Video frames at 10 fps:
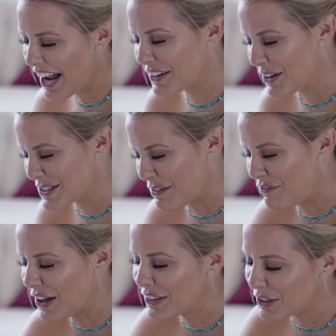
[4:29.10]
I don't know, it's a
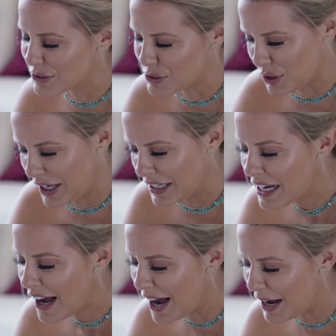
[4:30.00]
fun little
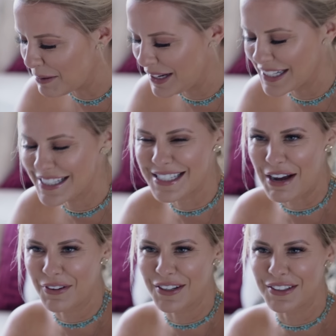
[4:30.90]
treat, and it's
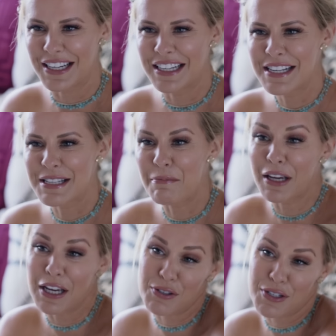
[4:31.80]
definitely
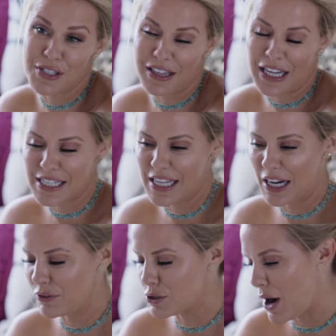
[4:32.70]
something interesting. Like I
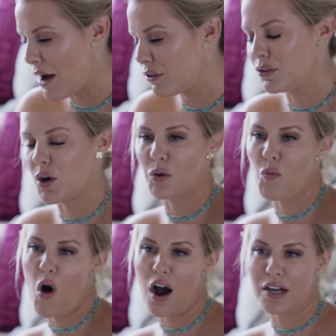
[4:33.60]
said, if you travel, if you go
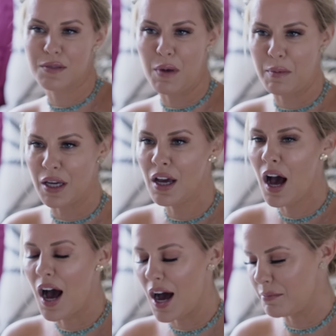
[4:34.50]
on walks, maybe
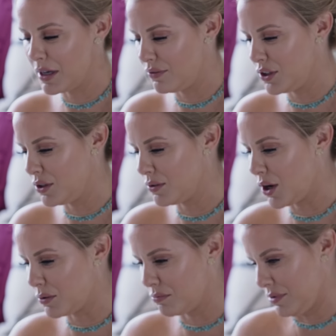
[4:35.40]
if you
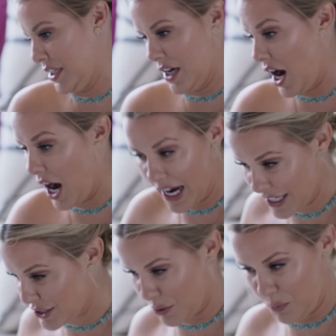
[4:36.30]
go in
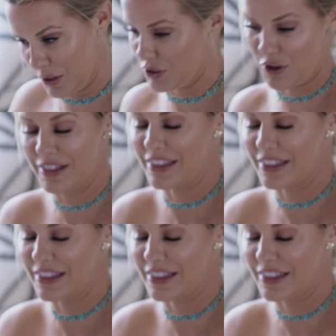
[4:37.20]
hikes or when you're